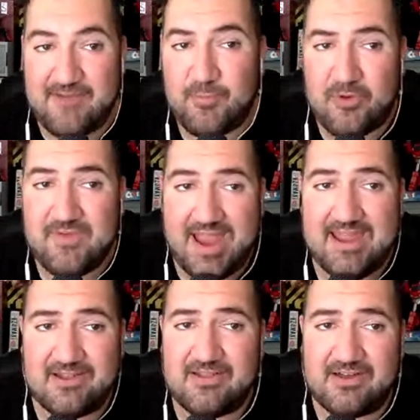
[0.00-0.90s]
have more of a
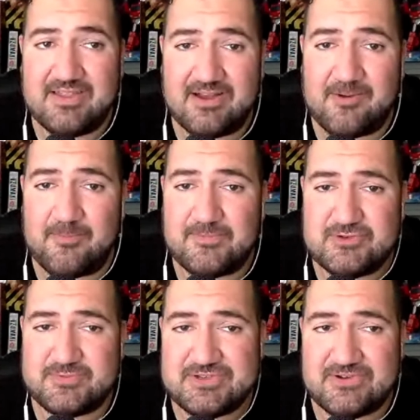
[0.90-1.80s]
handle on their
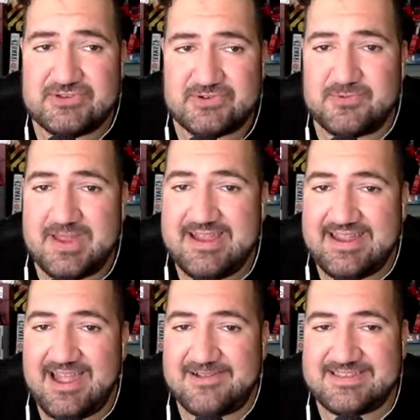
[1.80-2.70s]
superstar social
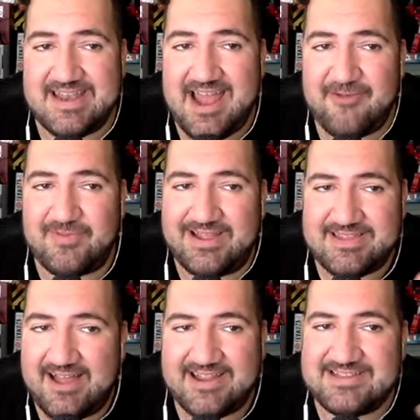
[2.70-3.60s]
media accounts and have like
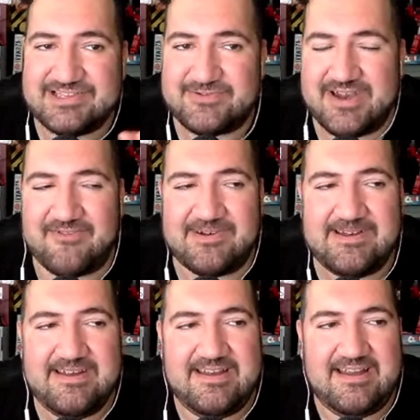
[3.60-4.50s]
logins or whatever.
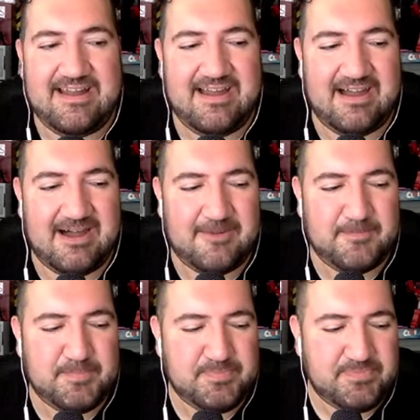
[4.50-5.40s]

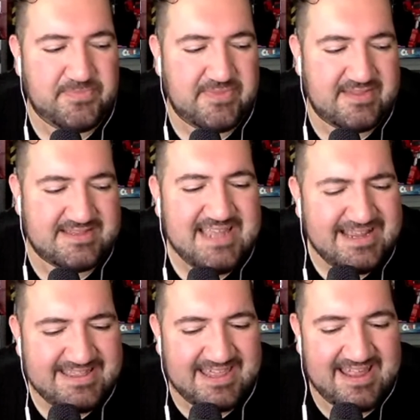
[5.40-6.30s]
The
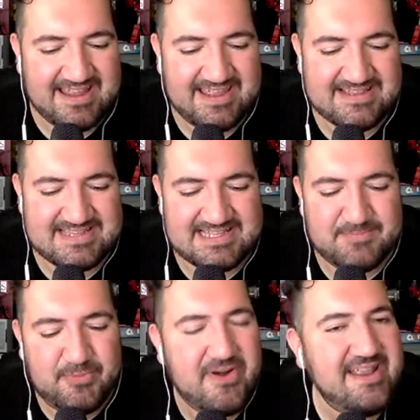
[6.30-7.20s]
second thing is,
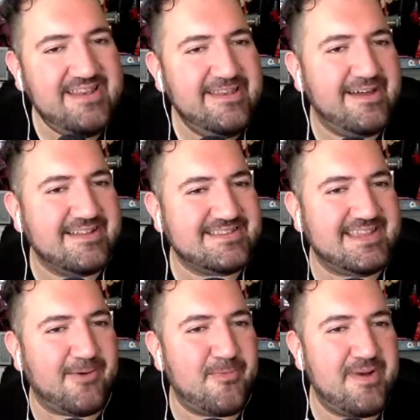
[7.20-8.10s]
it's pretty
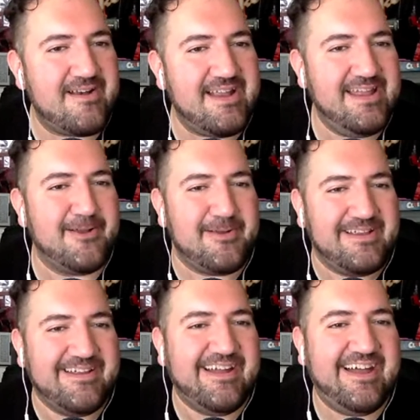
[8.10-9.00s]
nuts that we're
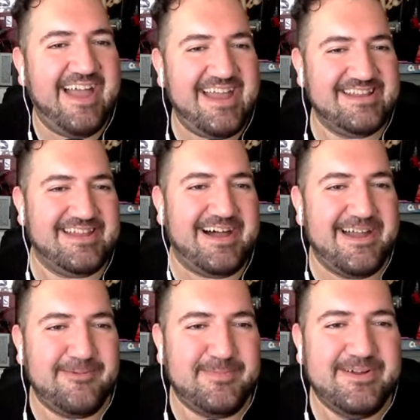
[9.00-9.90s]
hearing ahead of
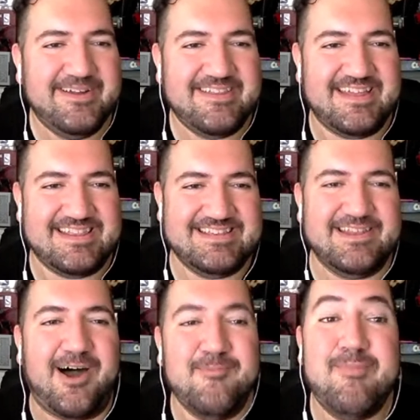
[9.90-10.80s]
time that
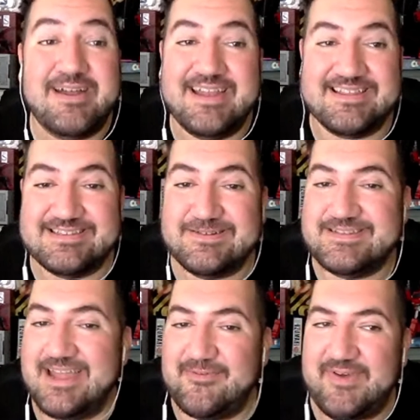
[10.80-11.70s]
on Monday this
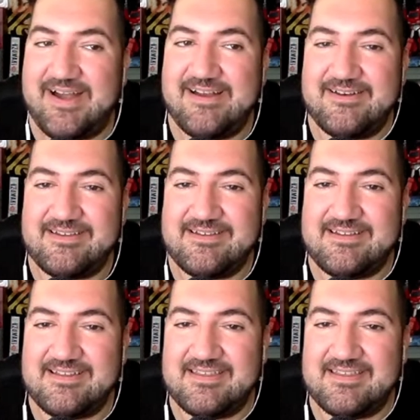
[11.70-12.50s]
dude's getting fired.